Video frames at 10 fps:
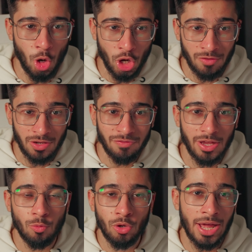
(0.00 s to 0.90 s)
or even if
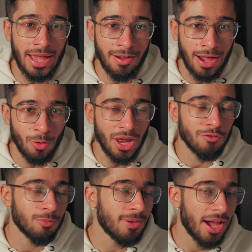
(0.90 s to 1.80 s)
I would, I would
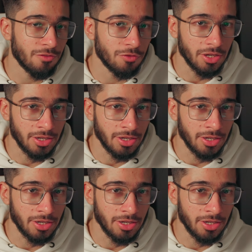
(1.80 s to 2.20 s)
have to plan for